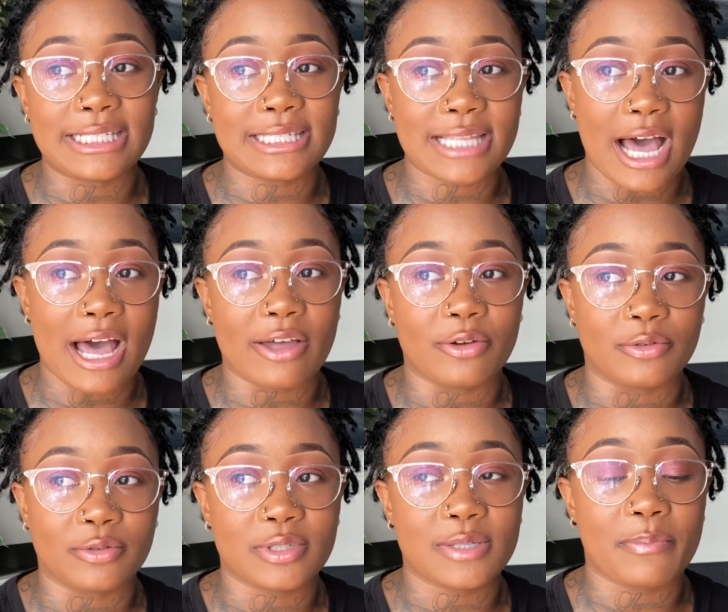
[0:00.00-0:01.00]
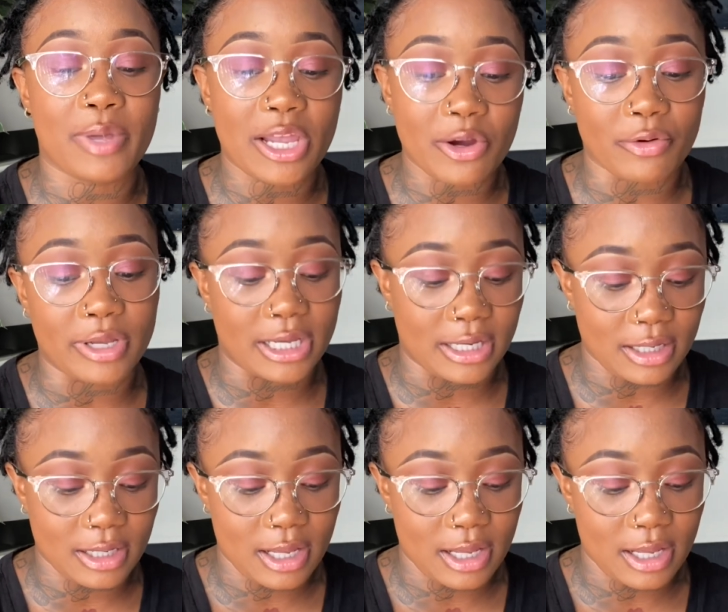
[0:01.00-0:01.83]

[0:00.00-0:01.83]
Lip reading: styles, period.